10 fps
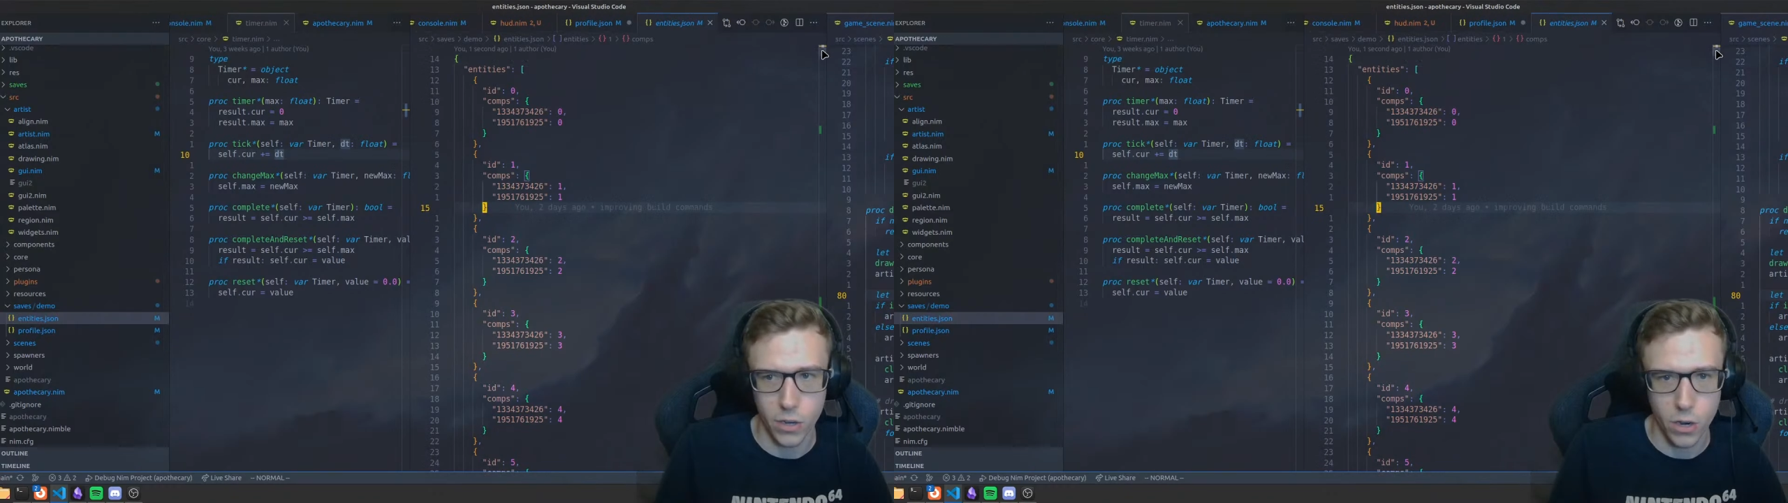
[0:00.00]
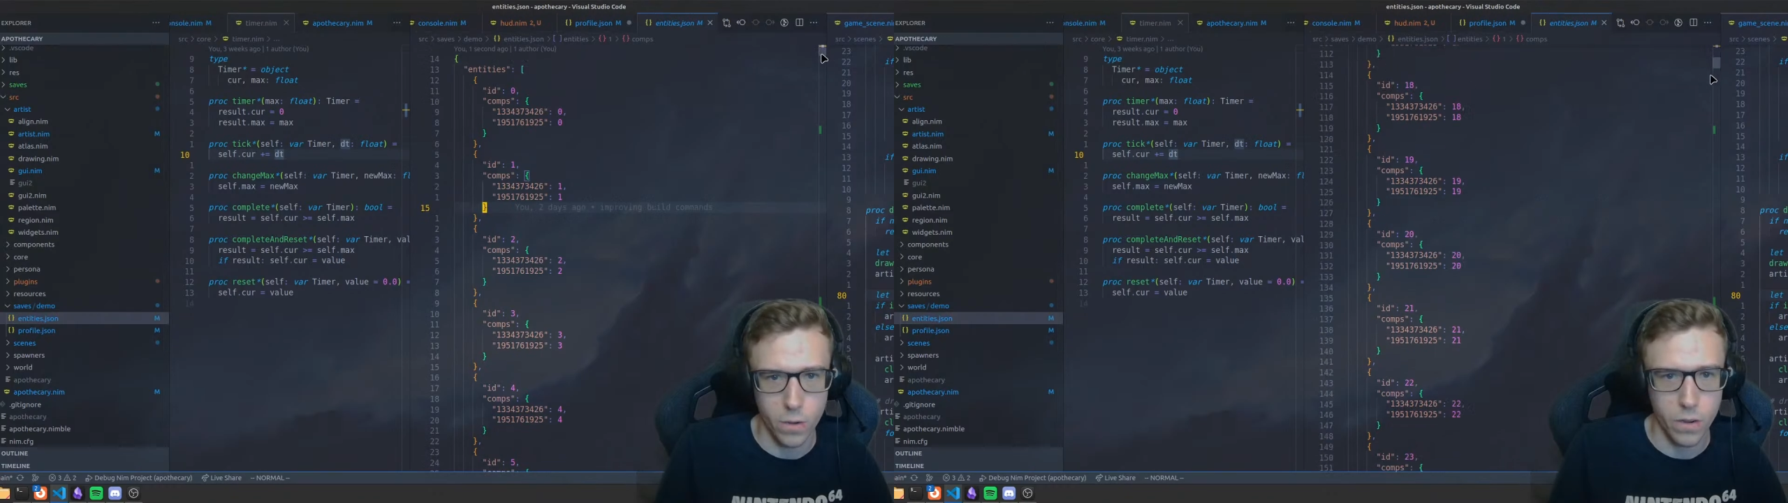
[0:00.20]

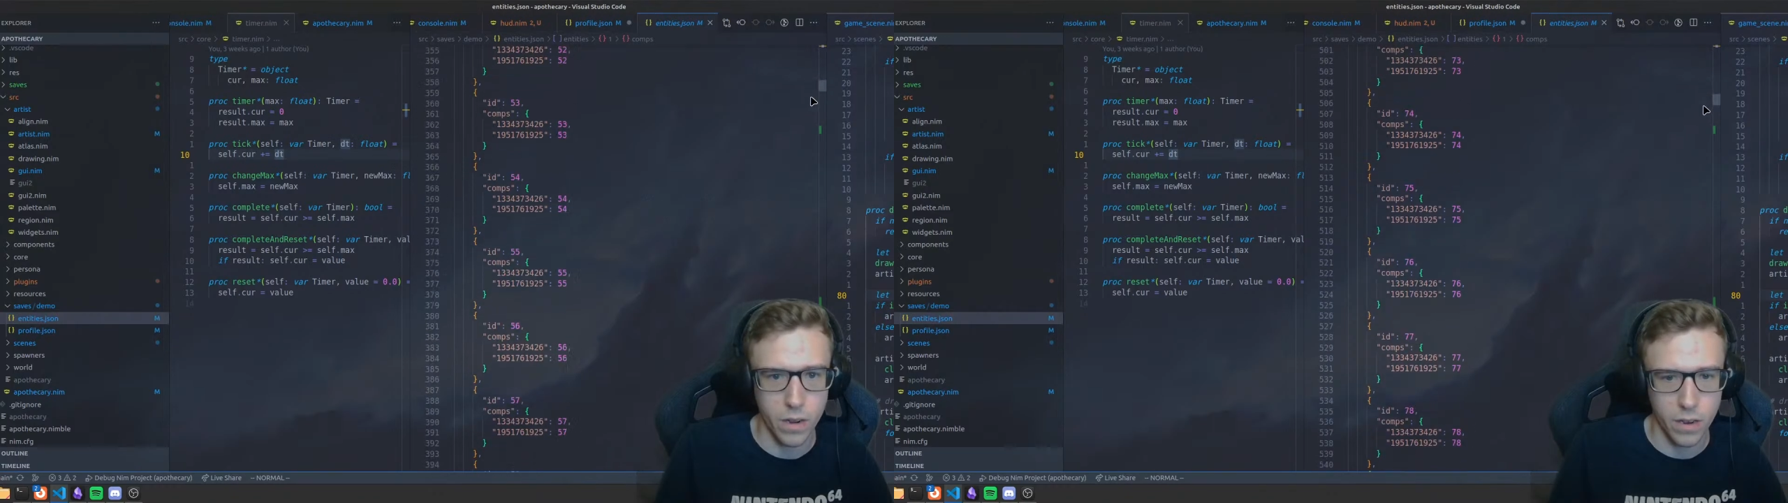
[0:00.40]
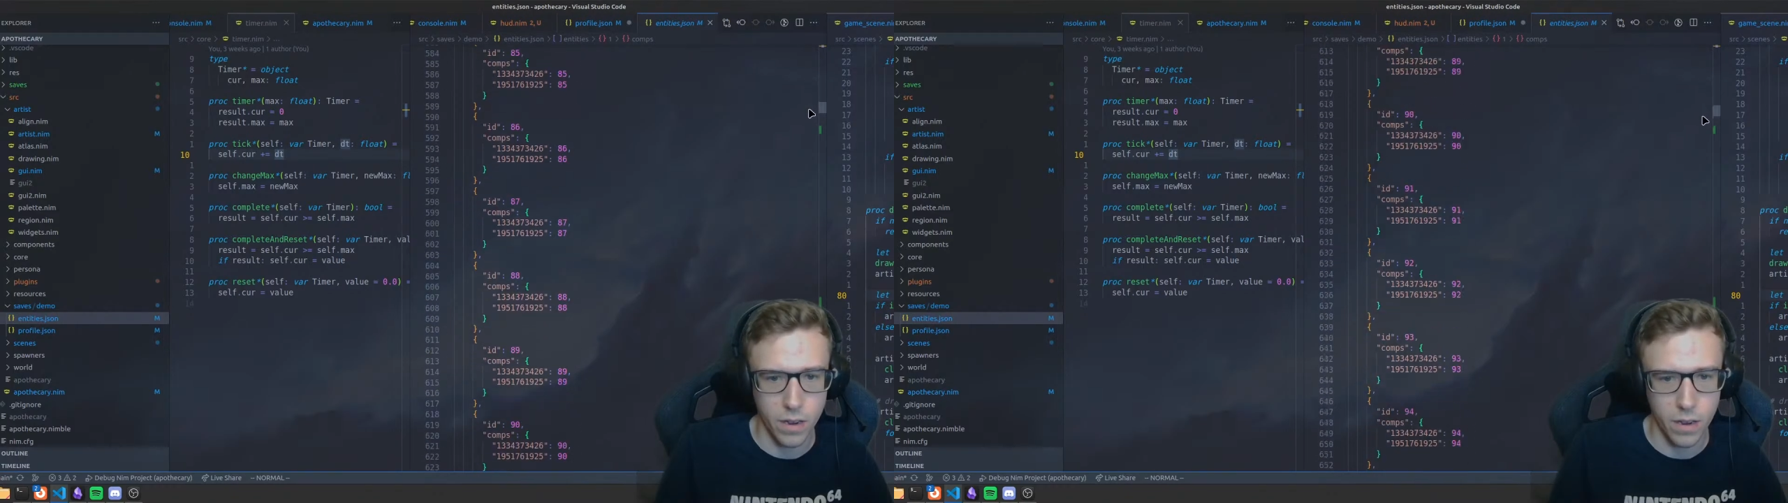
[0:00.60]
own
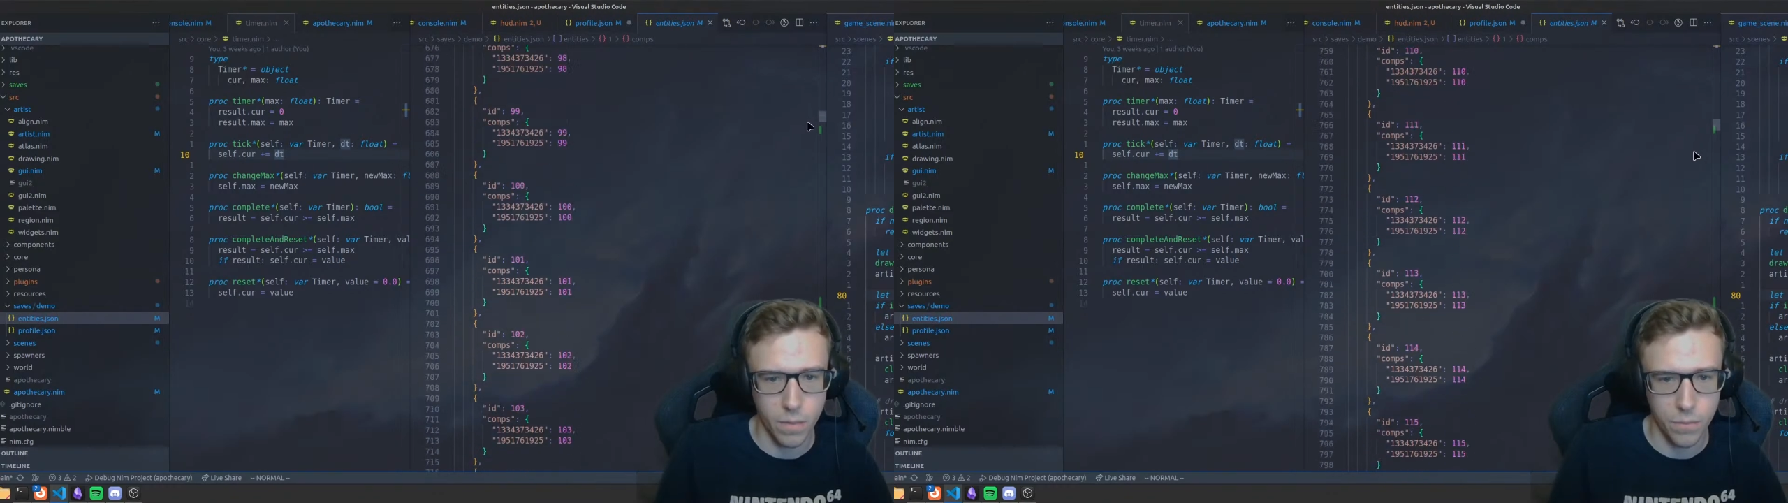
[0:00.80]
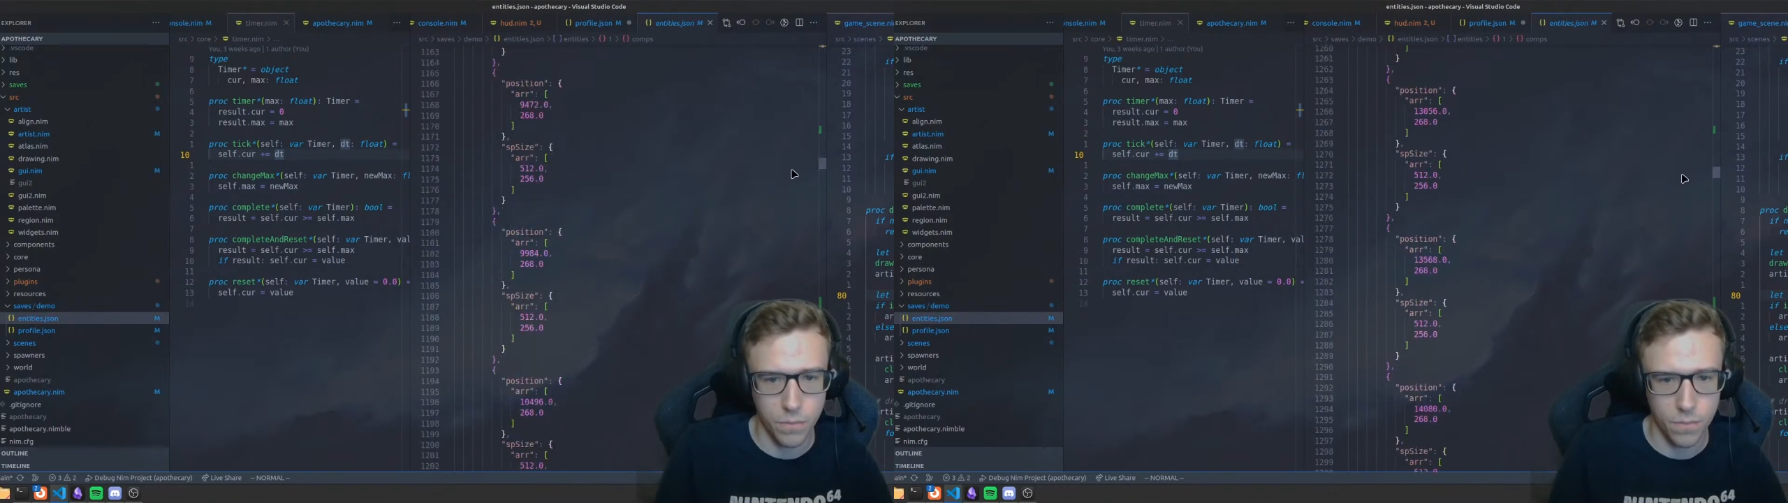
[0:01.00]

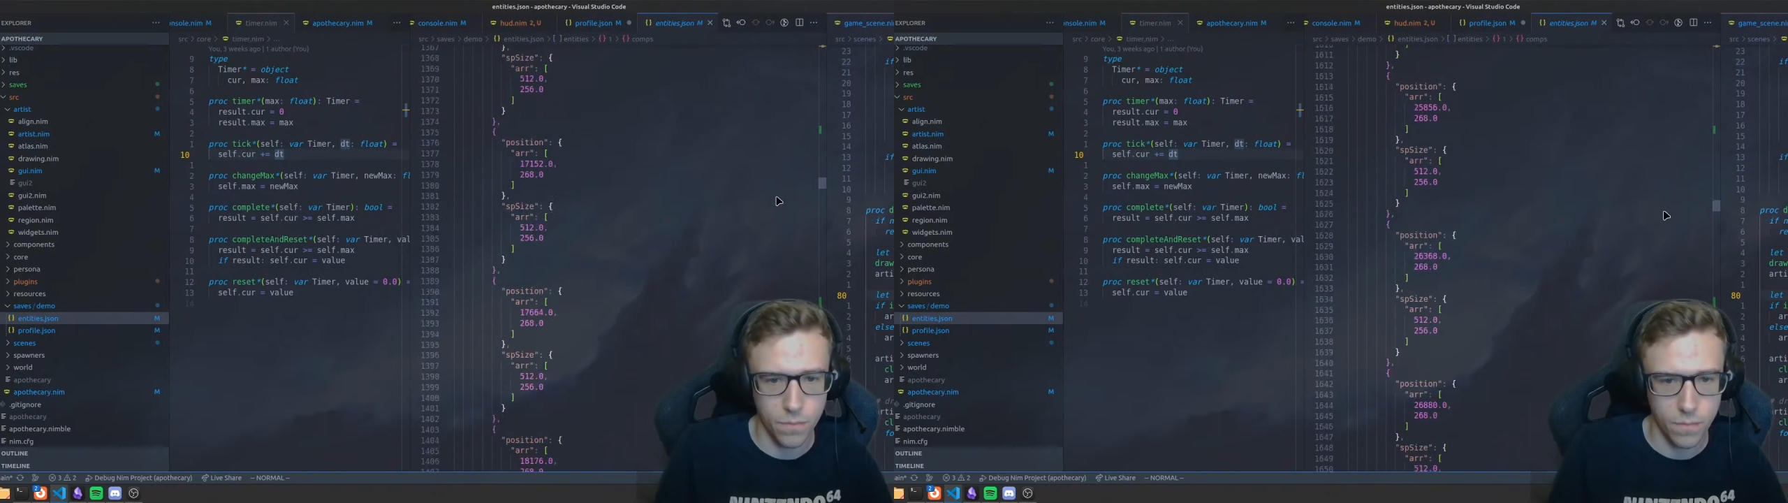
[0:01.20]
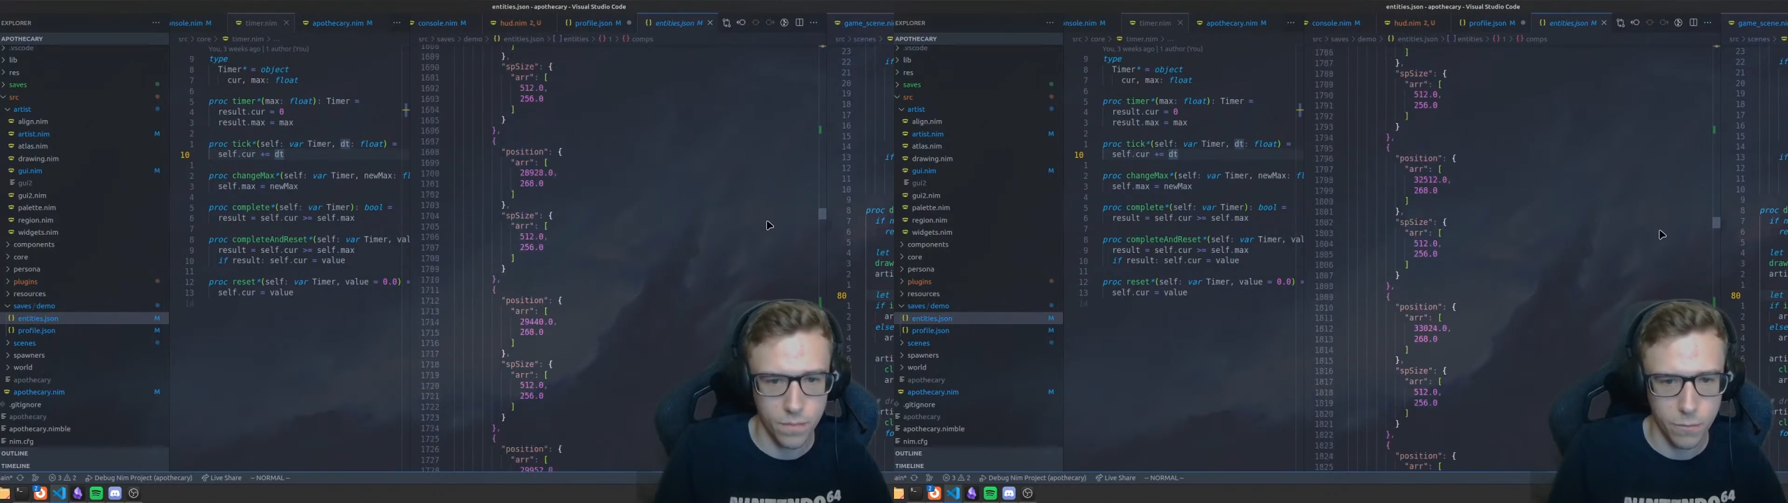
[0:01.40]

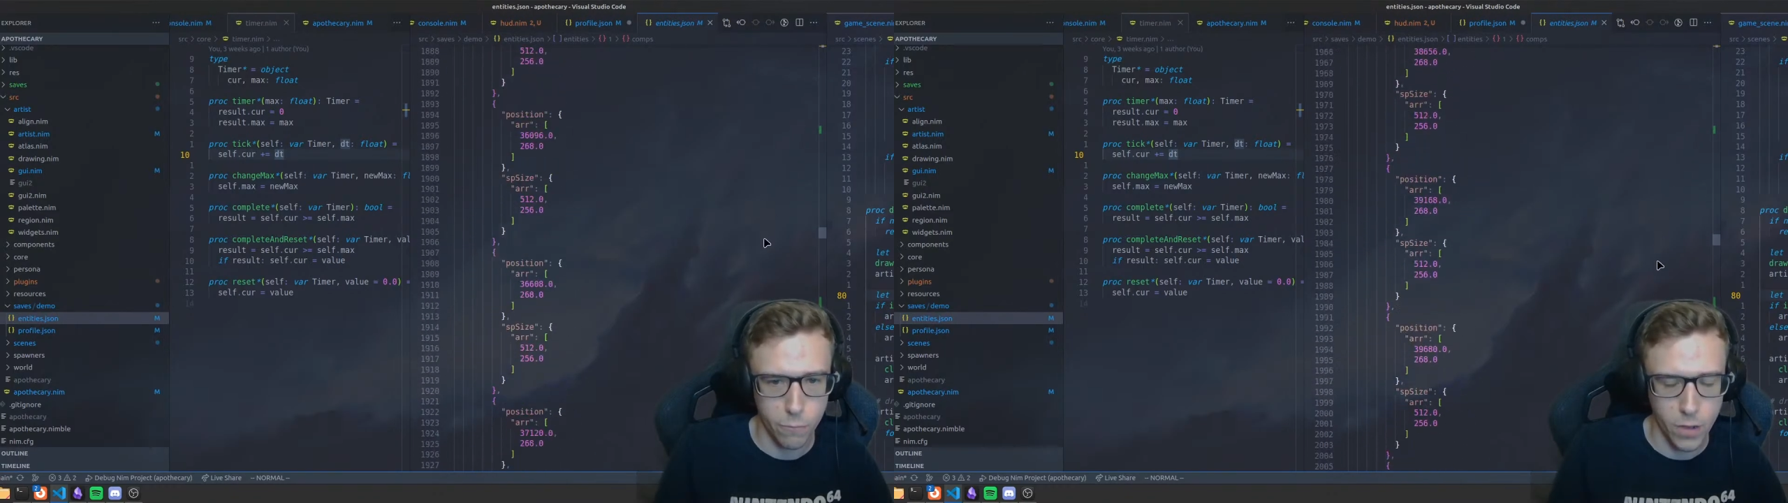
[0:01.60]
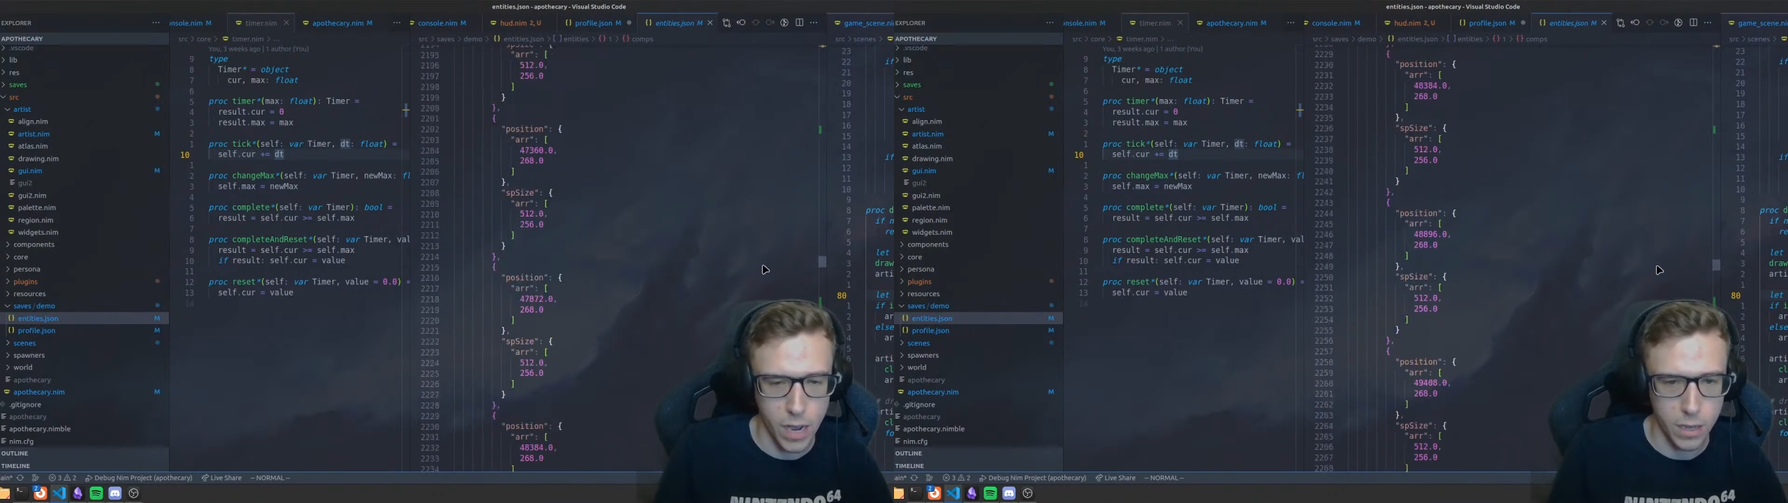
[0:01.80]

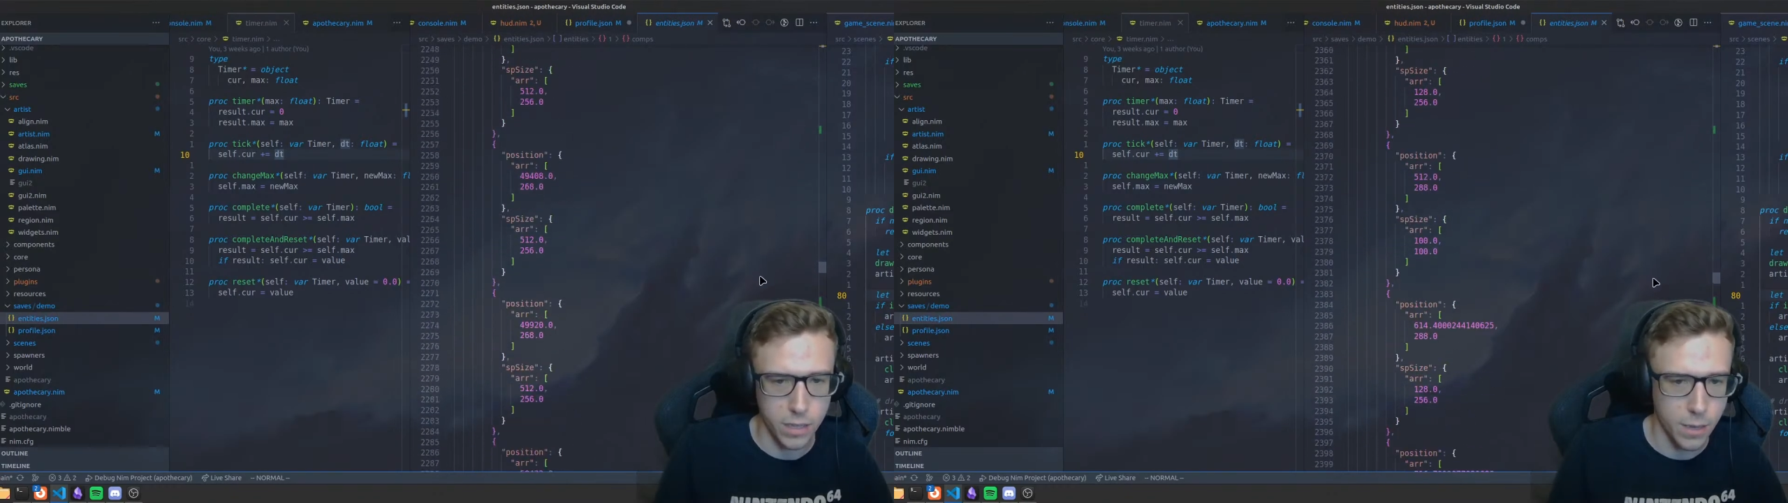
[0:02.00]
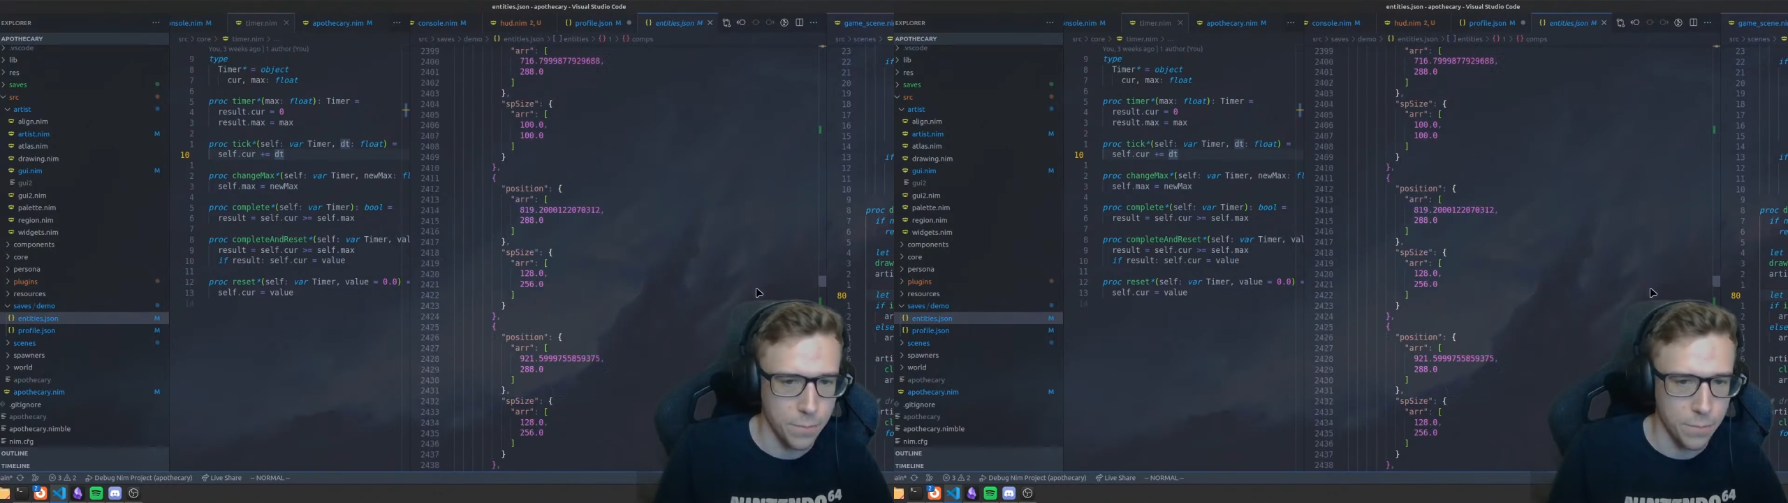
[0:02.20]
file.